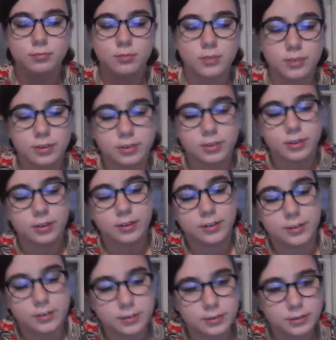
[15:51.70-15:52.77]

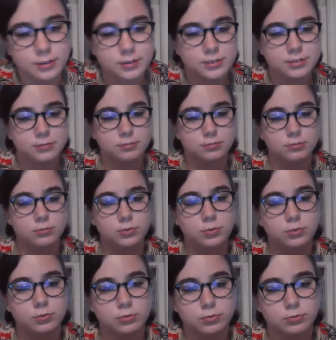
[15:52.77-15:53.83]
we
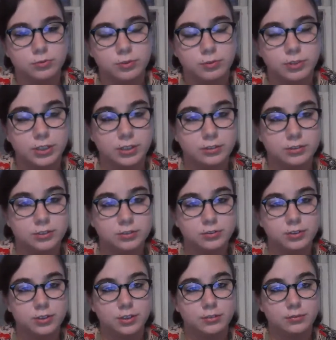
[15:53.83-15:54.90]
went out of
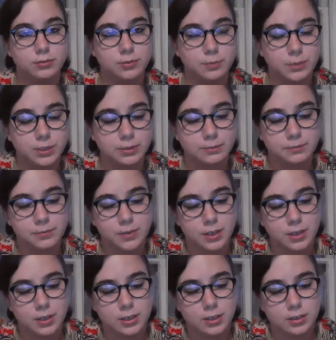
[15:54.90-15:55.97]
screen there for a minute.
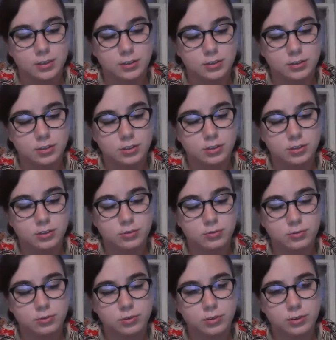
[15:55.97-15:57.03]
To
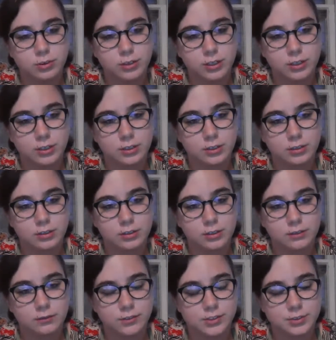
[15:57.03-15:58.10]
do the
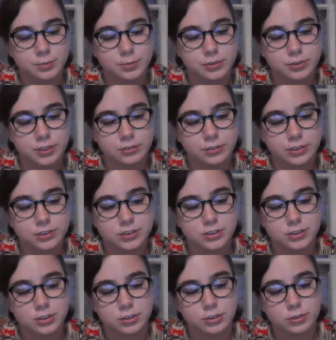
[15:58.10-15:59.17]
invisible
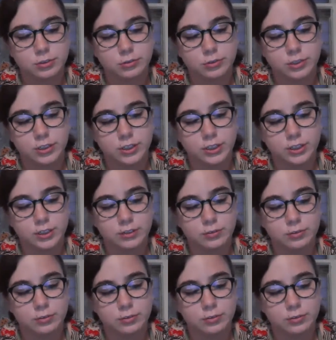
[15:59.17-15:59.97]
decrease, you're going to get a